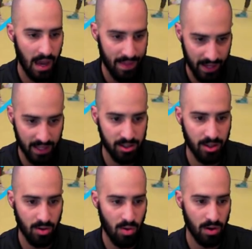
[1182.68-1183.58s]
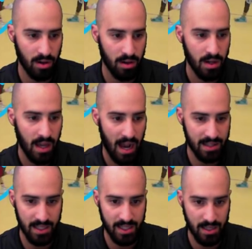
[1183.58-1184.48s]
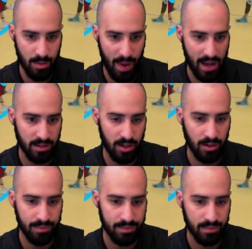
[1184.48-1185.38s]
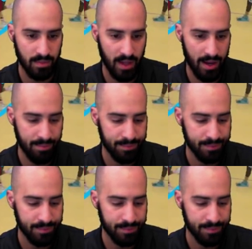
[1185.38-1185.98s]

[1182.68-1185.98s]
and then gets to the corner as he sees the pass go, okay?